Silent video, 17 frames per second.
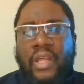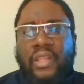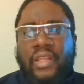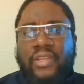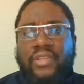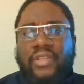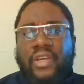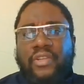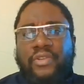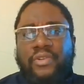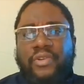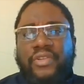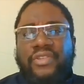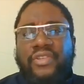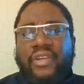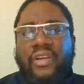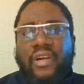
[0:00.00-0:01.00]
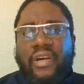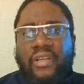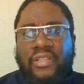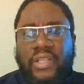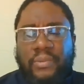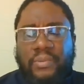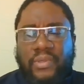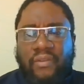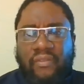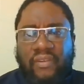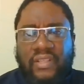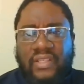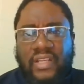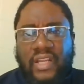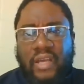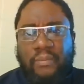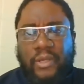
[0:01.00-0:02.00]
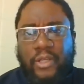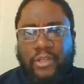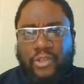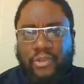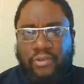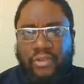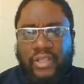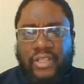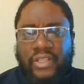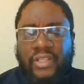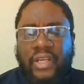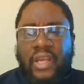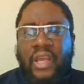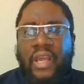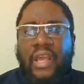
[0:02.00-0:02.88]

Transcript: These are juristic concepts of Islamic jurists.